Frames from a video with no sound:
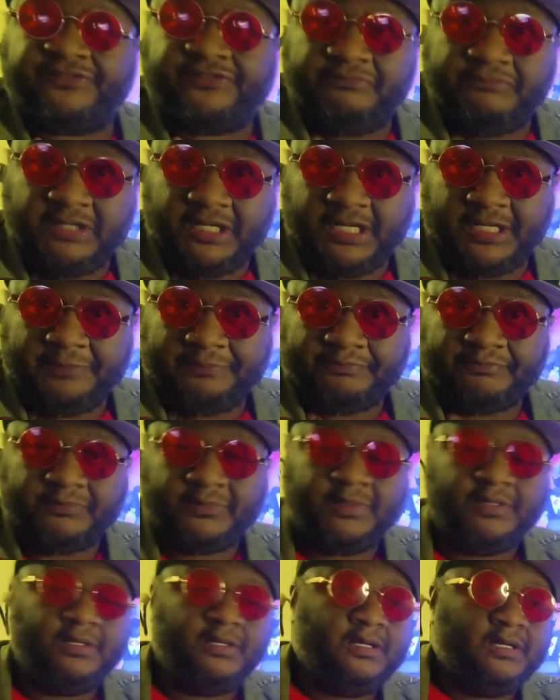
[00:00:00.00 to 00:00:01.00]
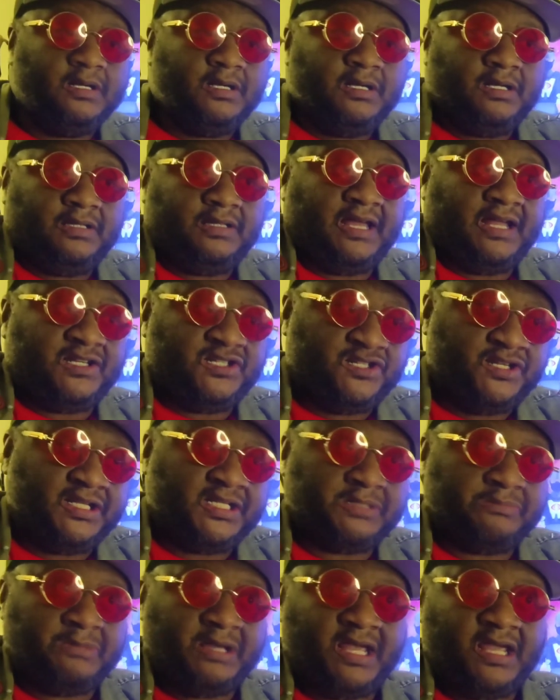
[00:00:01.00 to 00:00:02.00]
for me that
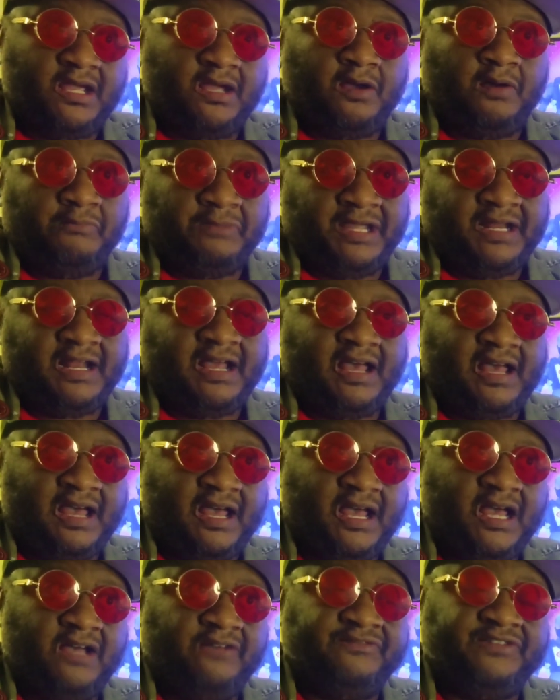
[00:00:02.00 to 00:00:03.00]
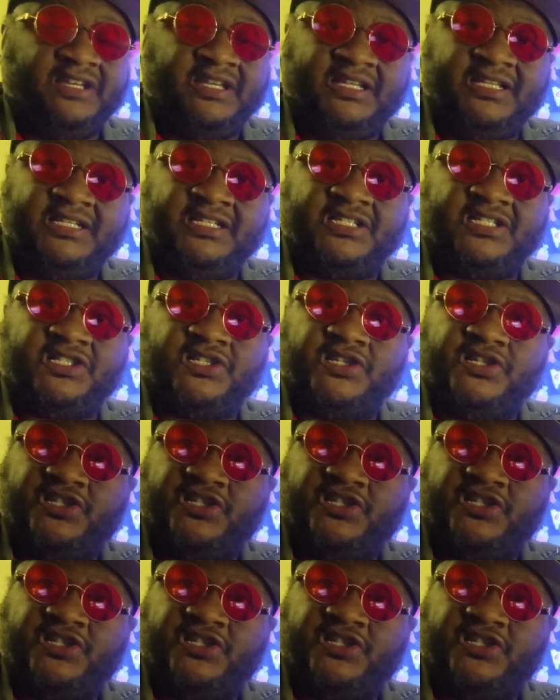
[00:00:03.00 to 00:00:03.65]
Jinx may or may not have is